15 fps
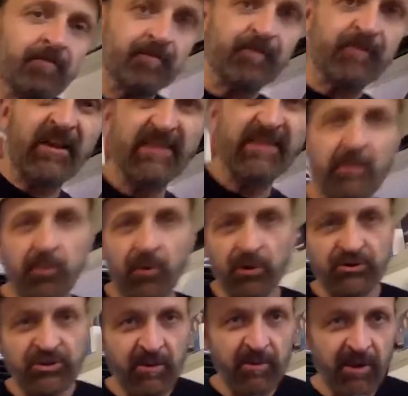like I think
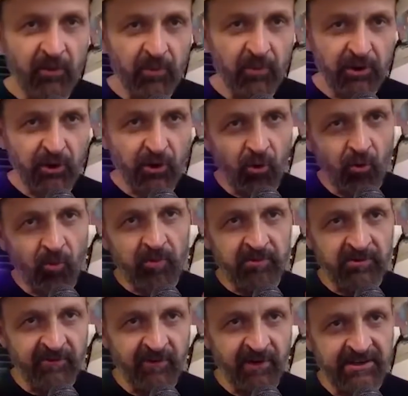Pearl Jam had a really cool one
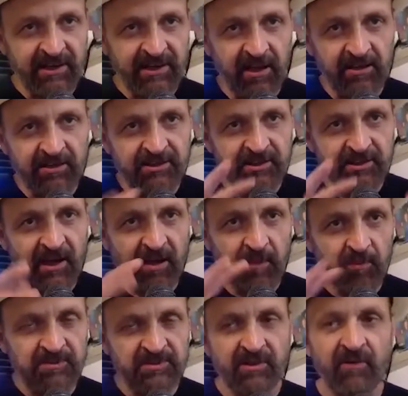with their Vitalogy
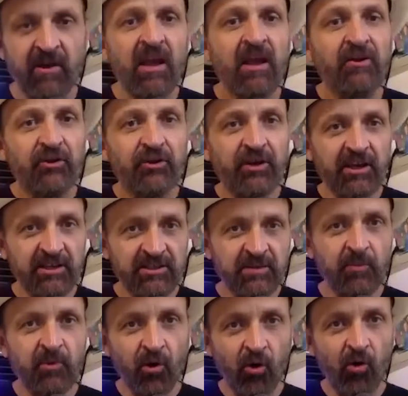album and stuff. You could get
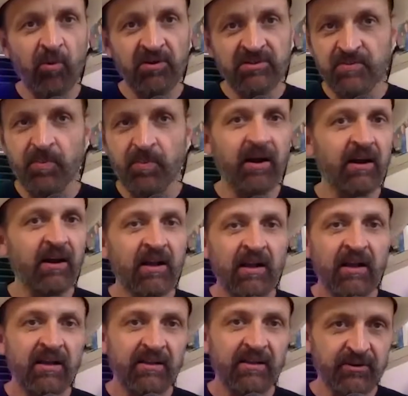some cool ones, but
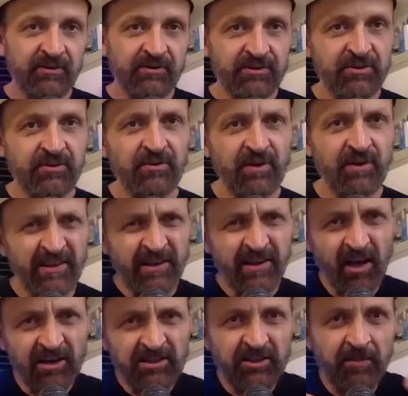then U2, I think
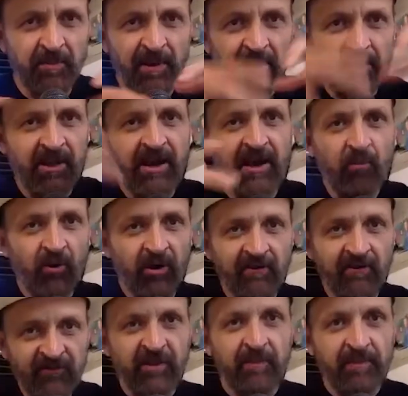Octung Baby had one.
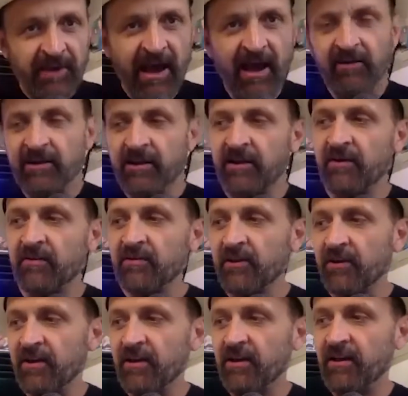It flipped out,
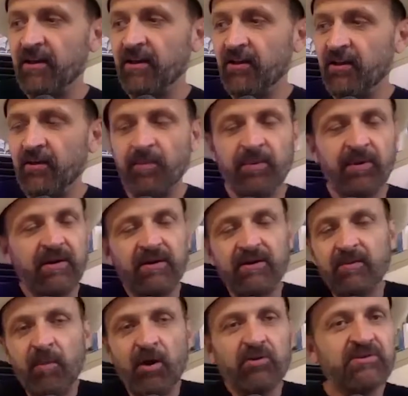but
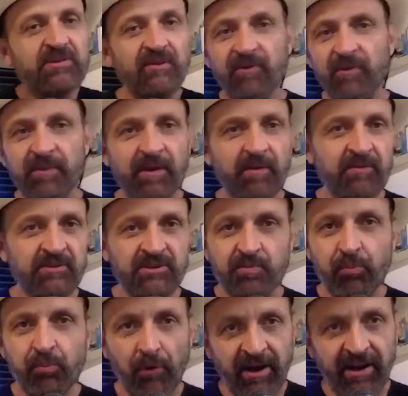most of them they would just break.